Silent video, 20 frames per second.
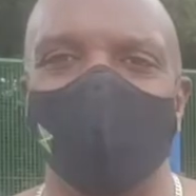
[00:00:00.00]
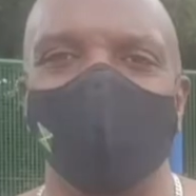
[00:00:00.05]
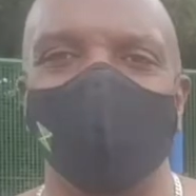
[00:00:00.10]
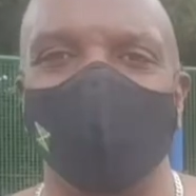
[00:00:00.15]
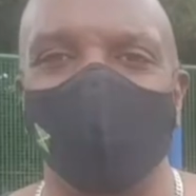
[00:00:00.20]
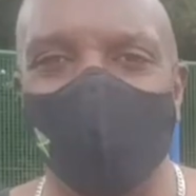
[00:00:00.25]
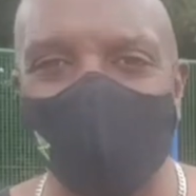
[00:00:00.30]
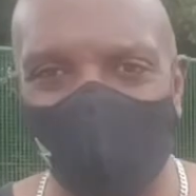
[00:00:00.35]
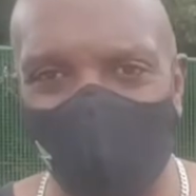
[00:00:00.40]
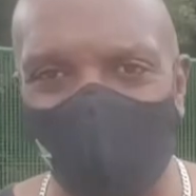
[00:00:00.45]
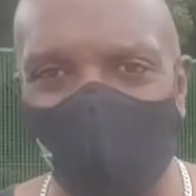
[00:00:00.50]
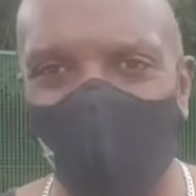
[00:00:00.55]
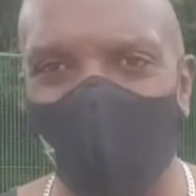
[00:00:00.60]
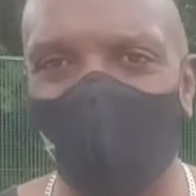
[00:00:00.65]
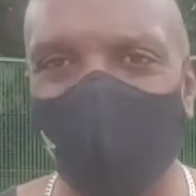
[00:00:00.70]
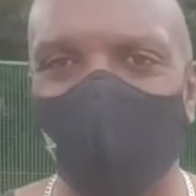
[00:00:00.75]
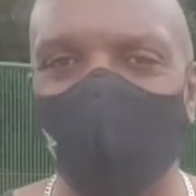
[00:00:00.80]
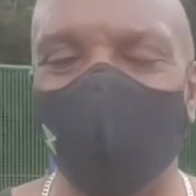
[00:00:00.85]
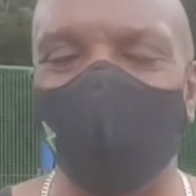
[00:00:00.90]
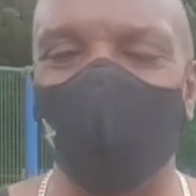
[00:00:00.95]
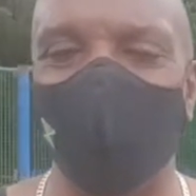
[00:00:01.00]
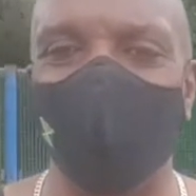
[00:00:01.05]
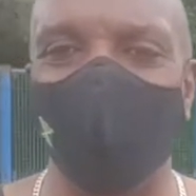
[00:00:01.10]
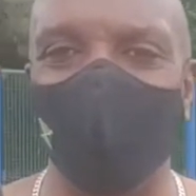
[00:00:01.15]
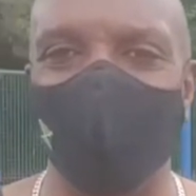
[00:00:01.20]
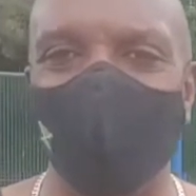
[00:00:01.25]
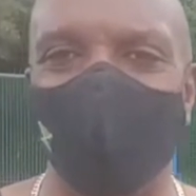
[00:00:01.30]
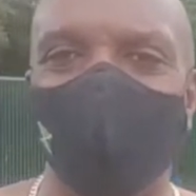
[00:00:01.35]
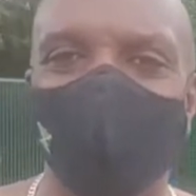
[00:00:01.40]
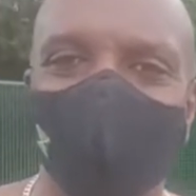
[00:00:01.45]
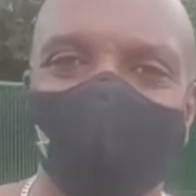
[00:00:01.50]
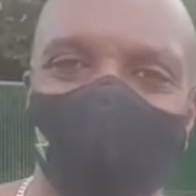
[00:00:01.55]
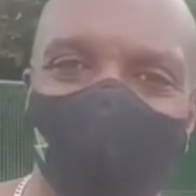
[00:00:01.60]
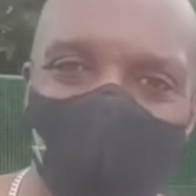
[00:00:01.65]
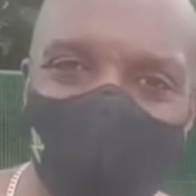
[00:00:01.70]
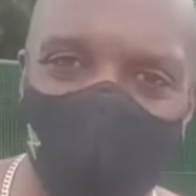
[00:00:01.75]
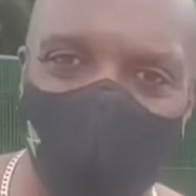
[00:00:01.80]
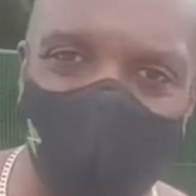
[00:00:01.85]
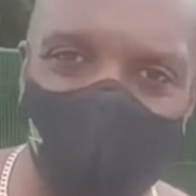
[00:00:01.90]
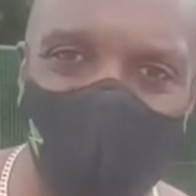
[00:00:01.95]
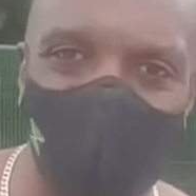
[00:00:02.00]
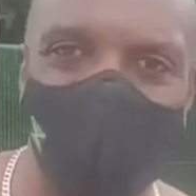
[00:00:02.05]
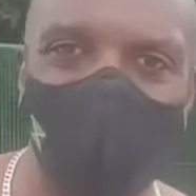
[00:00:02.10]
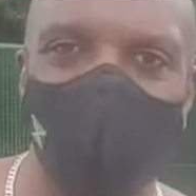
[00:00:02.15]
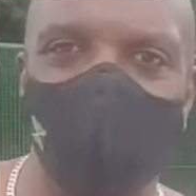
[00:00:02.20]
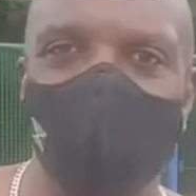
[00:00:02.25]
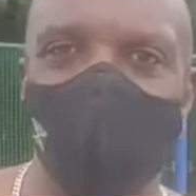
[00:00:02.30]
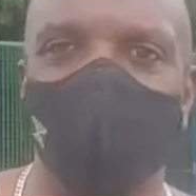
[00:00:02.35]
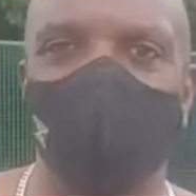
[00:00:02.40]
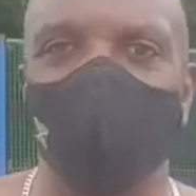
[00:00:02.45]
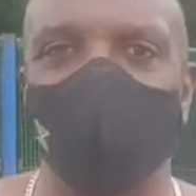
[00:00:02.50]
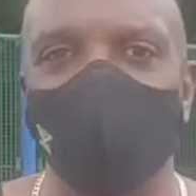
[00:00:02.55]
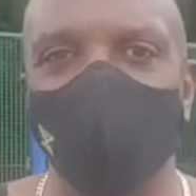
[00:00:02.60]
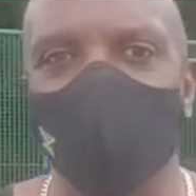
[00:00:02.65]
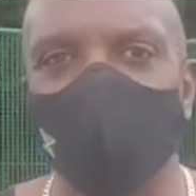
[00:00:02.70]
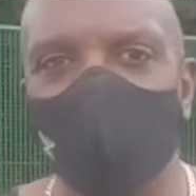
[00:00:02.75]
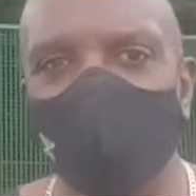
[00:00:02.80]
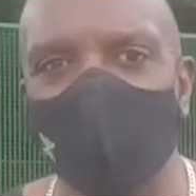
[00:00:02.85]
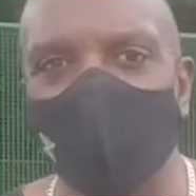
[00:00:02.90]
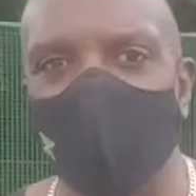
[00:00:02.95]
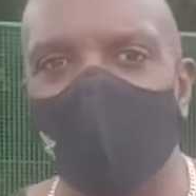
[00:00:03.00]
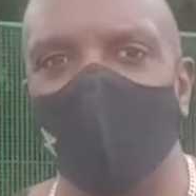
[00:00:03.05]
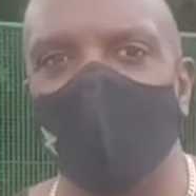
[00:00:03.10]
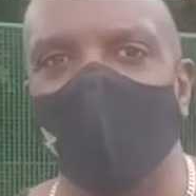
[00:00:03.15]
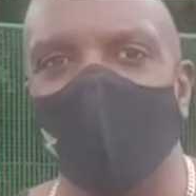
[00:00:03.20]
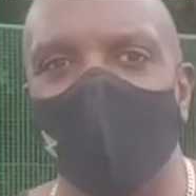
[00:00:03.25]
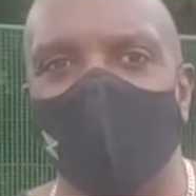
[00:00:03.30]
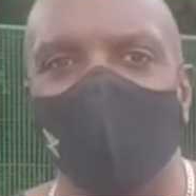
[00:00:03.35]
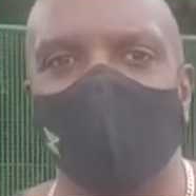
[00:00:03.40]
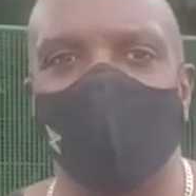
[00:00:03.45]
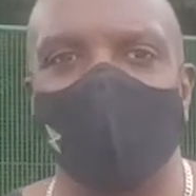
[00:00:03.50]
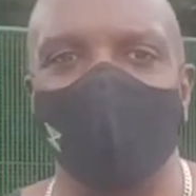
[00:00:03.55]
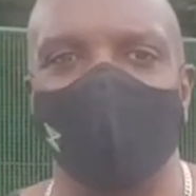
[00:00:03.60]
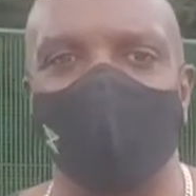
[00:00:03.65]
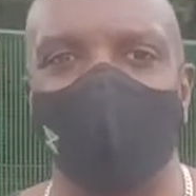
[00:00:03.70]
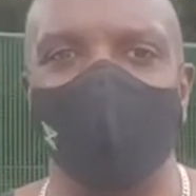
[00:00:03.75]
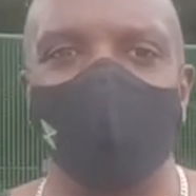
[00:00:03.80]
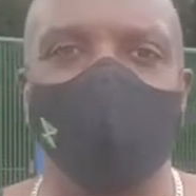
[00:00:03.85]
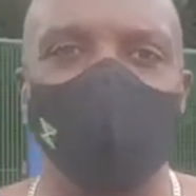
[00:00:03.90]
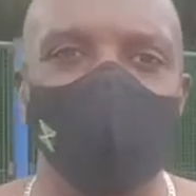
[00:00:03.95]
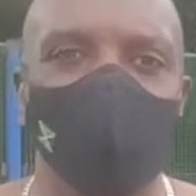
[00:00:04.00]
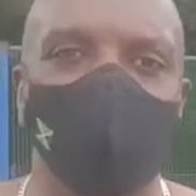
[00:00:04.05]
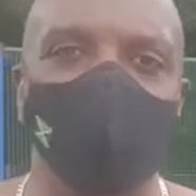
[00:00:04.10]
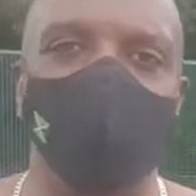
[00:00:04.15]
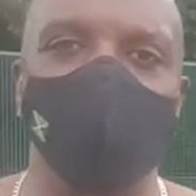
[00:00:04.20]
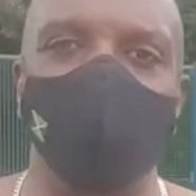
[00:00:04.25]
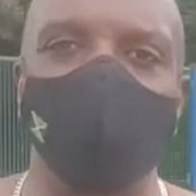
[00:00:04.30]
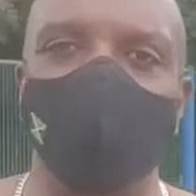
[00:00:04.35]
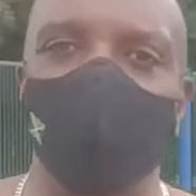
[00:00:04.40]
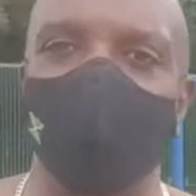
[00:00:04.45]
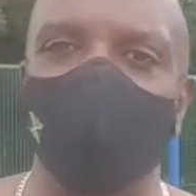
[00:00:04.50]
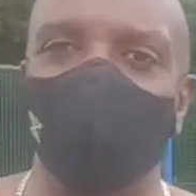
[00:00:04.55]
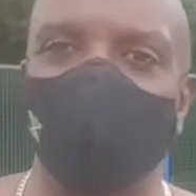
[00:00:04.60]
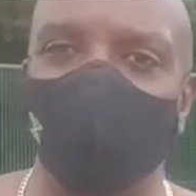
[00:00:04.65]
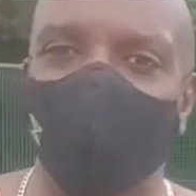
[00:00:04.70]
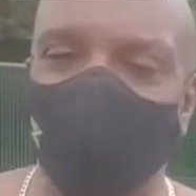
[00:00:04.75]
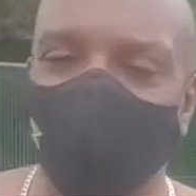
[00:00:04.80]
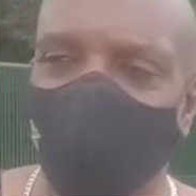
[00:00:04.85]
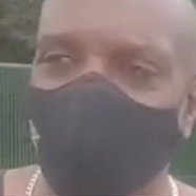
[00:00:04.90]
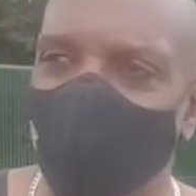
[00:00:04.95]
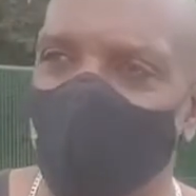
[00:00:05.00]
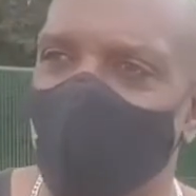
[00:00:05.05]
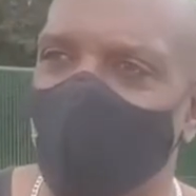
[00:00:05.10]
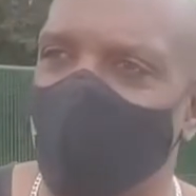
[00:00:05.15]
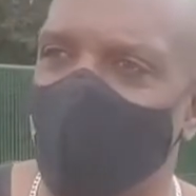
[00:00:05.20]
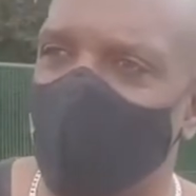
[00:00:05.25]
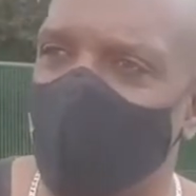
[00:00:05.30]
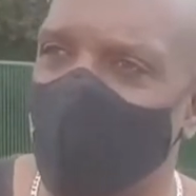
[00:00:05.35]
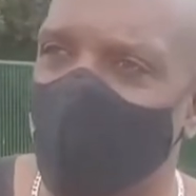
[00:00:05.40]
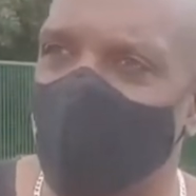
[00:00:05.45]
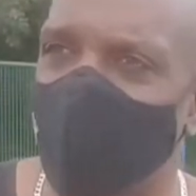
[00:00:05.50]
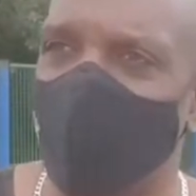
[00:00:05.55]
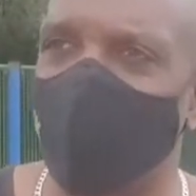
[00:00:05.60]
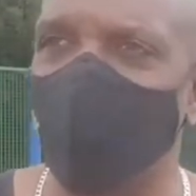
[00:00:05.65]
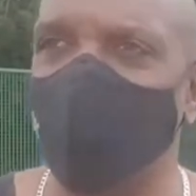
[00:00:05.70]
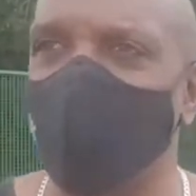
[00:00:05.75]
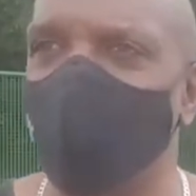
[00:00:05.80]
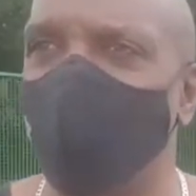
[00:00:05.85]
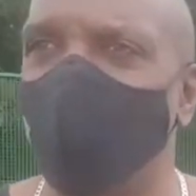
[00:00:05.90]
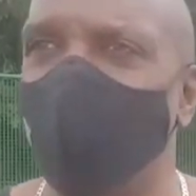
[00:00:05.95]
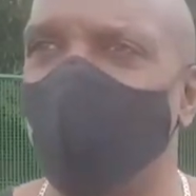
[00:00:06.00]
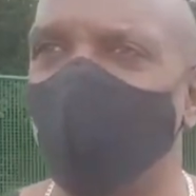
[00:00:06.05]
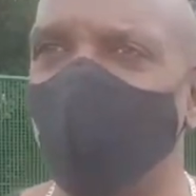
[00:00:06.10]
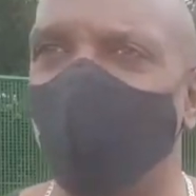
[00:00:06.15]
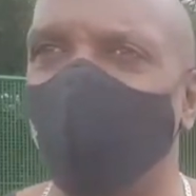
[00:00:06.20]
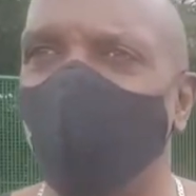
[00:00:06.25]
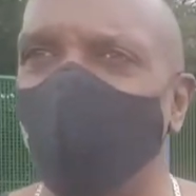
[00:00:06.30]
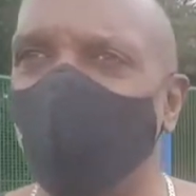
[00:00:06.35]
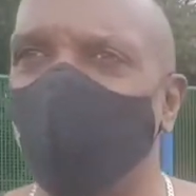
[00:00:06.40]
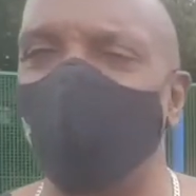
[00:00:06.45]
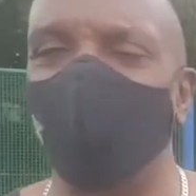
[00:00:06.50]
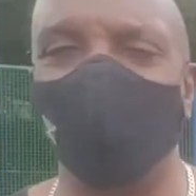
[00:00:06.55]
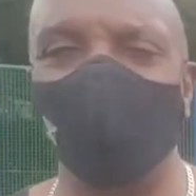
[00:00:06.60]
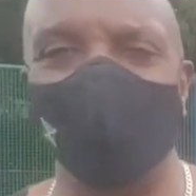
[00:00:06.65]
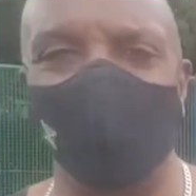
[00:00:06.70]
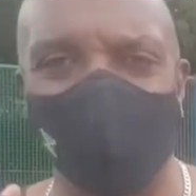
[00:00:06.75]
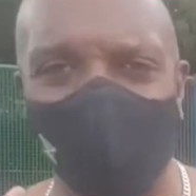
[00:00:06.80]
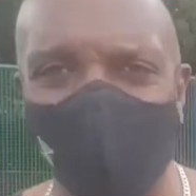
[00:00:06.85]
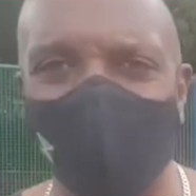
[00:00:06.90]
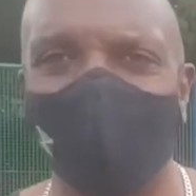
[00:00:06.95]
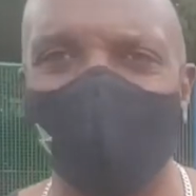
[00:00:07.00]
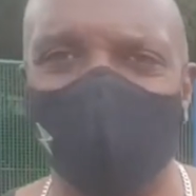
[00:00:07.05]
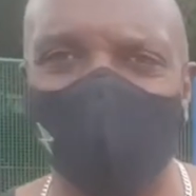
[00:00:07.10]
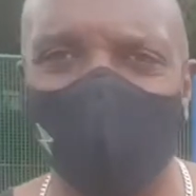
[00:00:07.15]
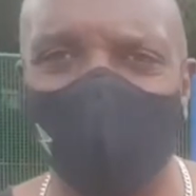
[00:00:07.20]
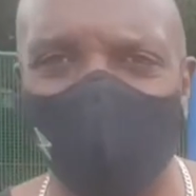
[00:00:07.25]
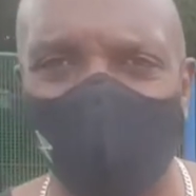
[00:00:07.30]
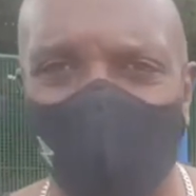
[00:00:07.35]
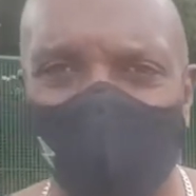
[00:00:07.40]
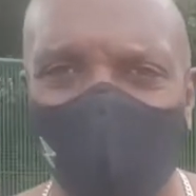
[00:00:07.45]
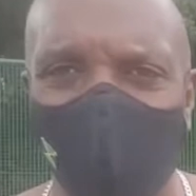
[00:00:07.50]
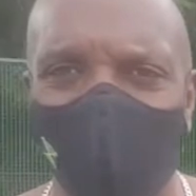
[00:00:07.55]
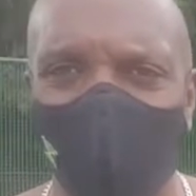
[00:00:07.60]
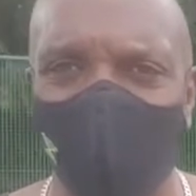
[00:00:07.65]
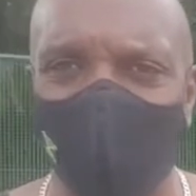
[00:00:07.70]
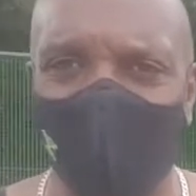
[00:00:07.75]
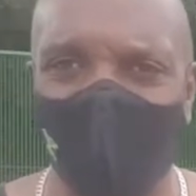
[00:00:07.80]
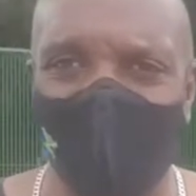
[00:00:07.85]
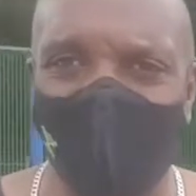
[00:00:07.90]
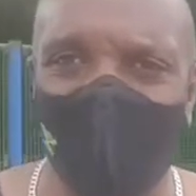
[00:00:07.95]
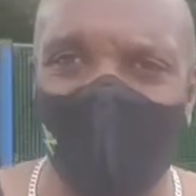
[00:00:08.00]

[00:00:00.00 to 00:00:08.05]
I'm here with Coach Martin Gooden. This is tip number two. Okay, tip number two is for some people who do have this problem.